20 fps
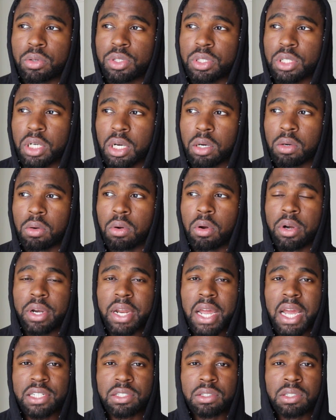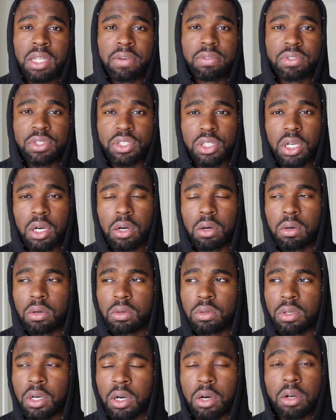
show or a national level show,